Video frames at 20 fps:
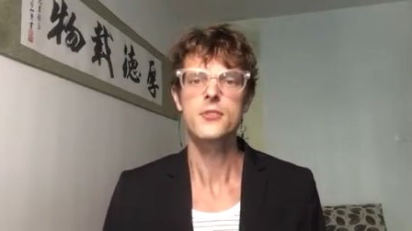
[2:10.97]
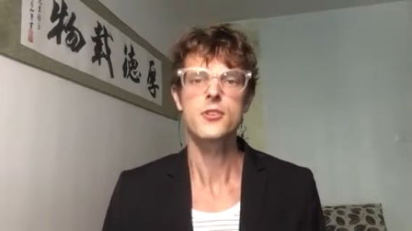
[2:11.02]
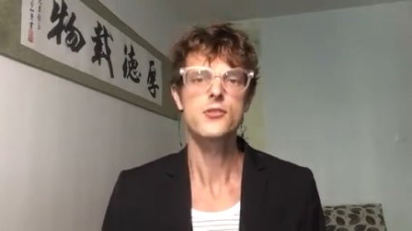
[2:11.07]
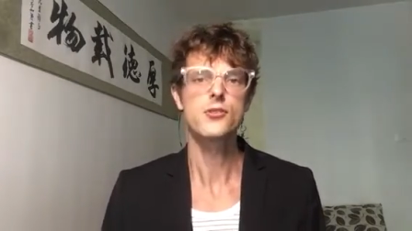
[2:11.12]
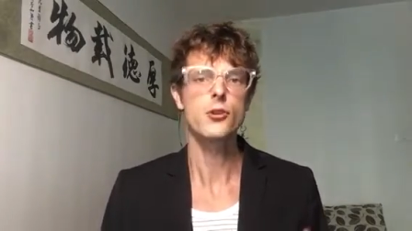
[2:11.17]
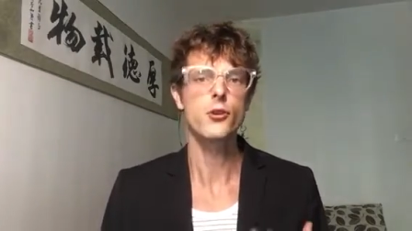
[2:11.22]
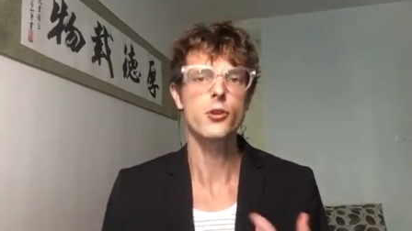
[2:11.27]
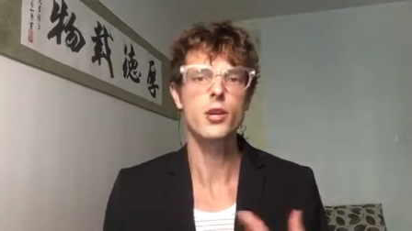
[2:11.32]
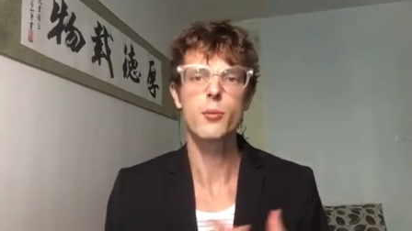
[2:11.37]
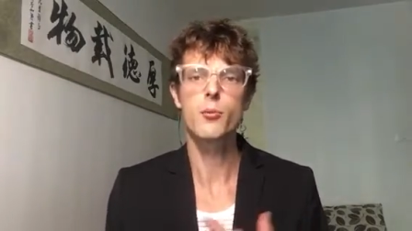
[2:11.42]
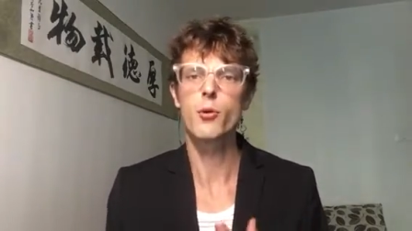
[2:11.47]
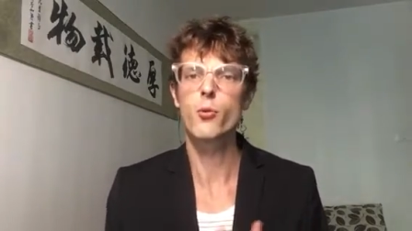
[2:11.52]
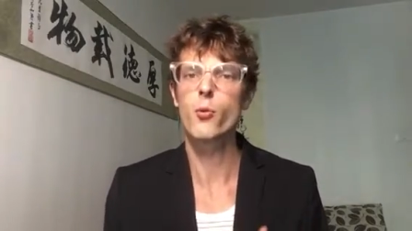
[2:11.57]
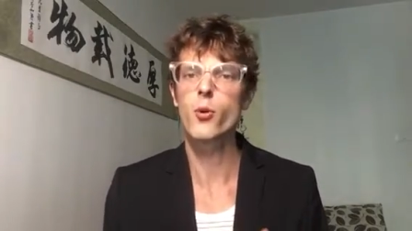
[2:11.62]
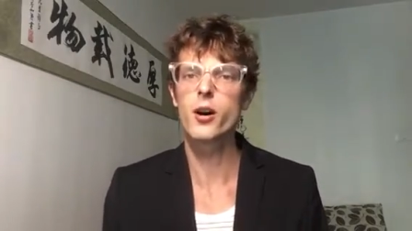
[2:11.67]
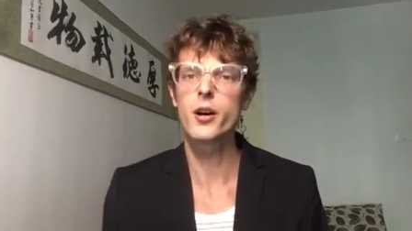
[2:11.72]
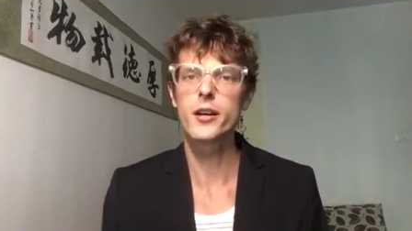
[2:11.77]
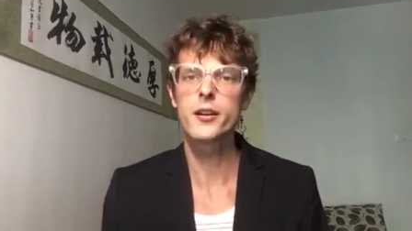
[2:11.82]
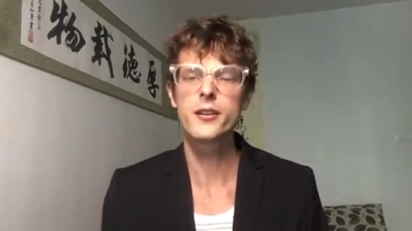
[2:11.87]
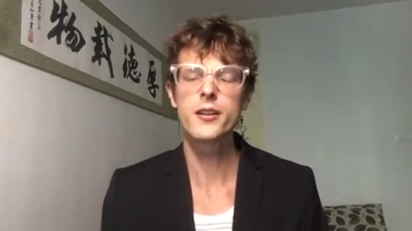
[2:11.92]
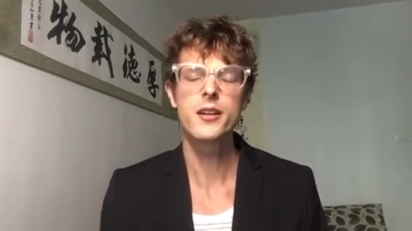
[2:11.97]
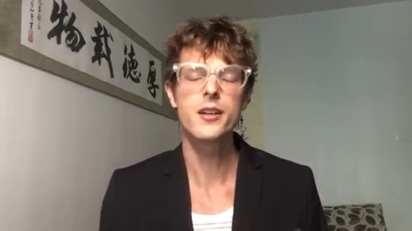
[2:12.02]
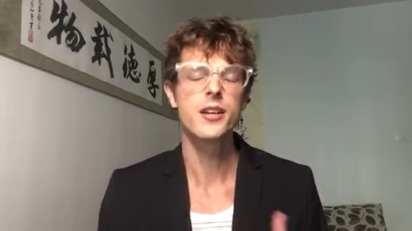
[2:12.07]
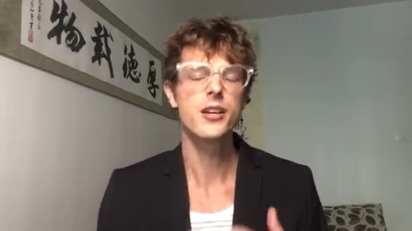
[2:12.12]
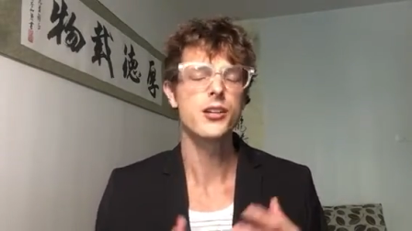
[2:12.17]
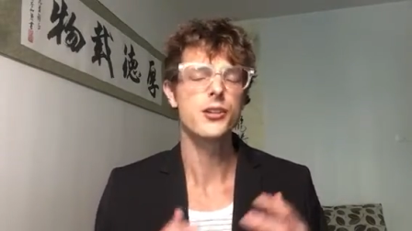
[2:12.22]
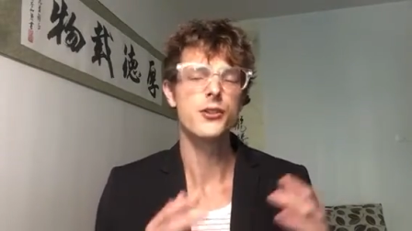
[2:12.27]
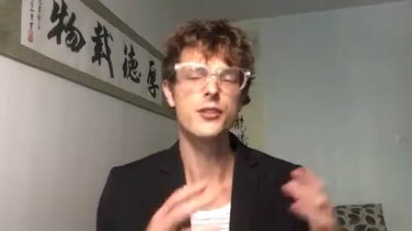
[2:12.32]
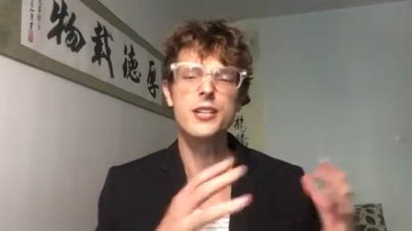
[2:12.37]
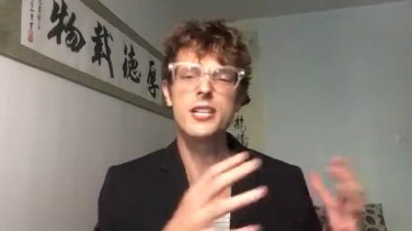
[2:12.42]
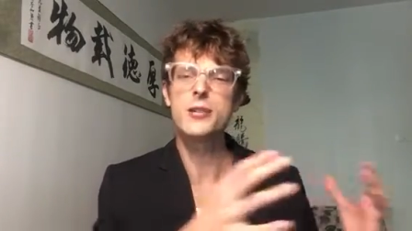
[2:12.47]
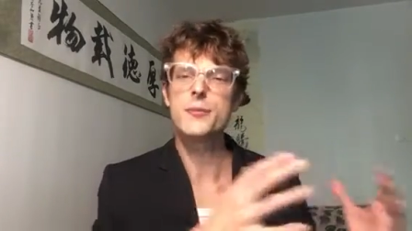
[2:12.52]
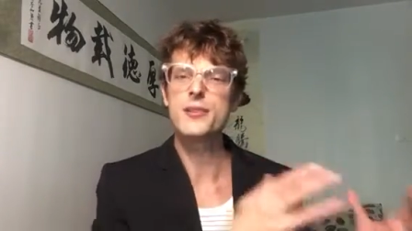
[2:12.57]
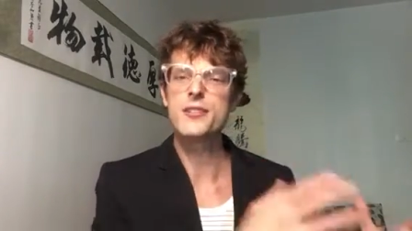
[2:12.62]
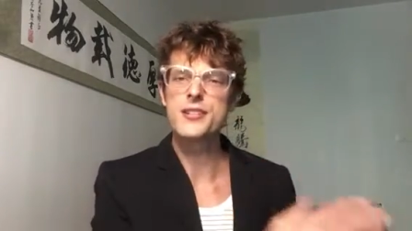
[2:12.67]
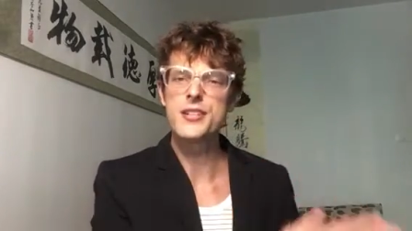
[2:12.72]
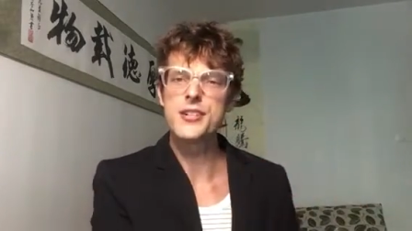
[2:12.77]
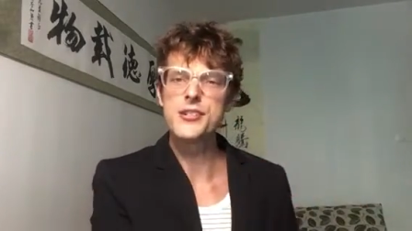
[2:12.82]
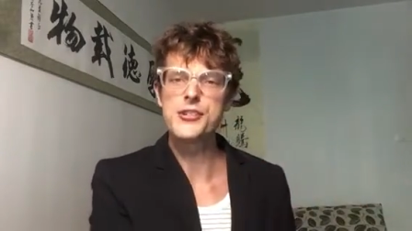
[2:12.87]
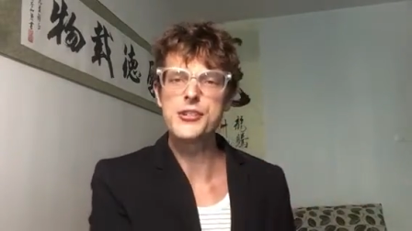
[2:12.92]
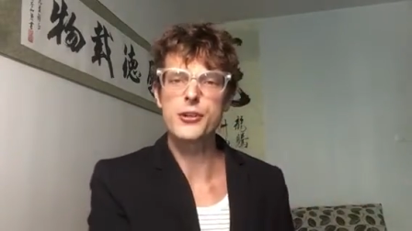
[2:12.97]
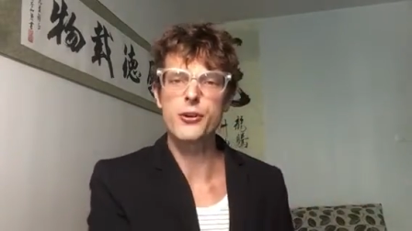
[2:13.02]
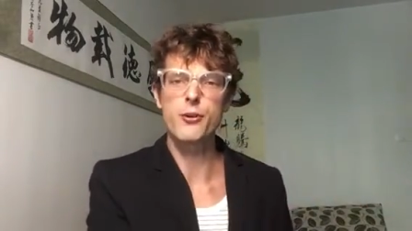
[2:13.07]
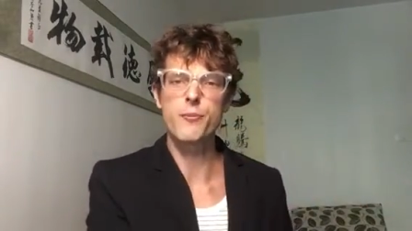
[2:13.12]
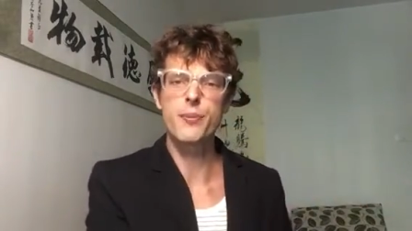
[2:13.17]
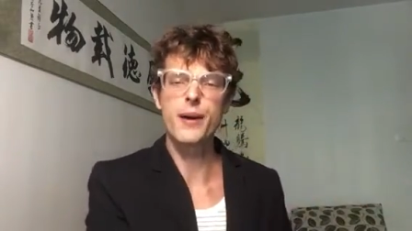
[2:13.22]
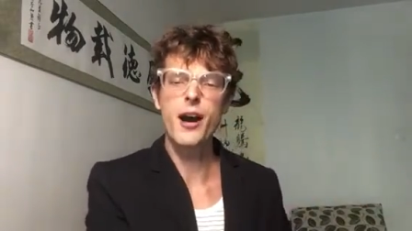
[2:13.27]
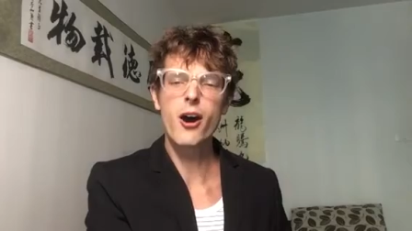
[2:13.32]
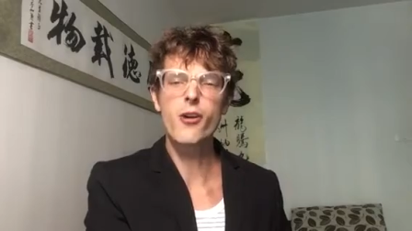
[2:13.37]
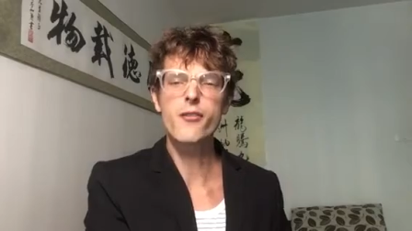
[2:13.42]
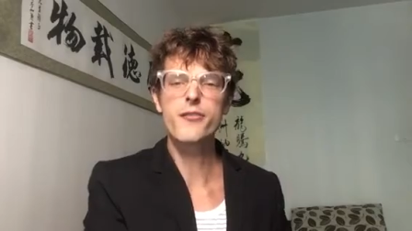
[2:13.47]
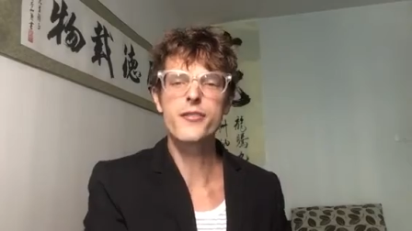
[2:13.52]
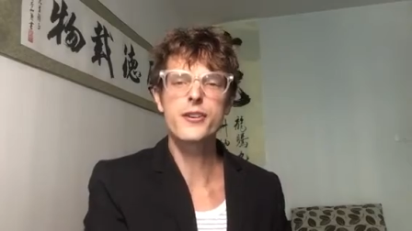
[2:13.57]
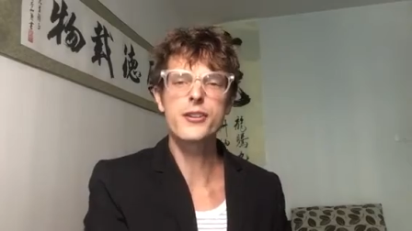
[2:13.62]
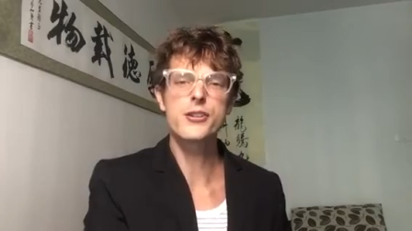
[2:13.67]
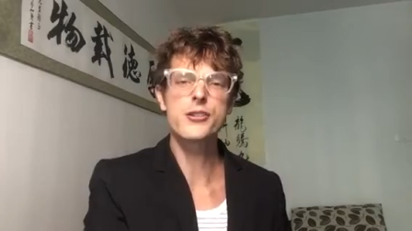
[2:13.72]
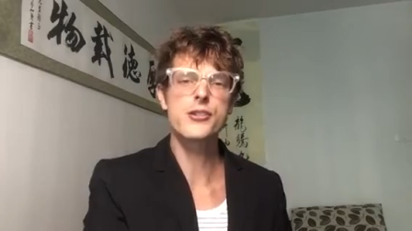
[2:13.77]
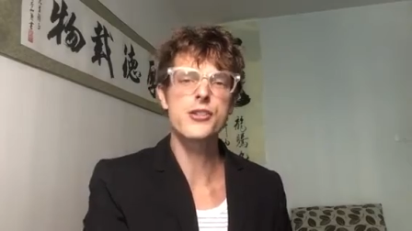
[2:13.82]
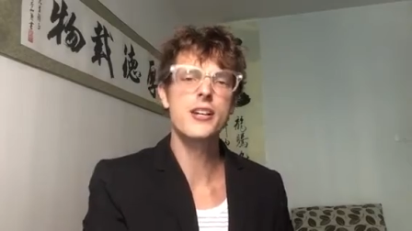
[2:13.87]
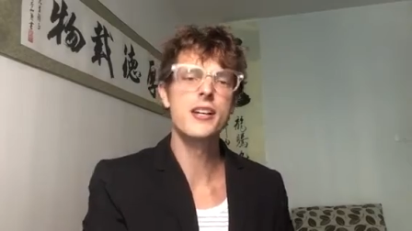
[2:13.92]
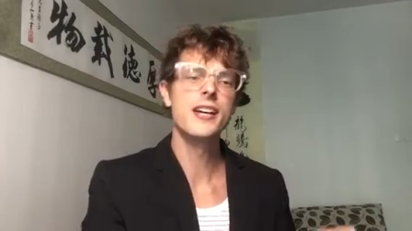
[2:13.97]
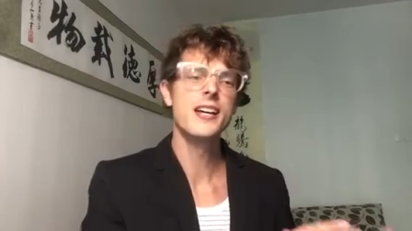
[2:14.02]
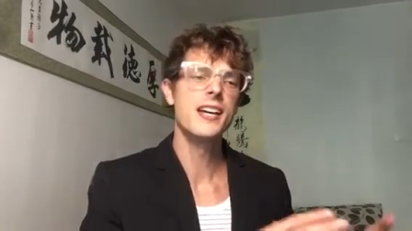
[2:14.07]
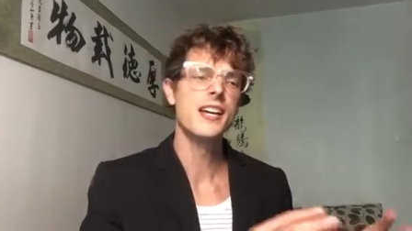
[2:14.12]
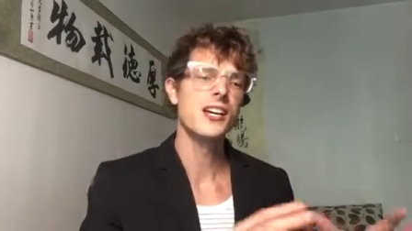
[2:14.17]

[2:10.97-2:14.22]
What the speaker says: So number 1, you need to be teaching on Palfish.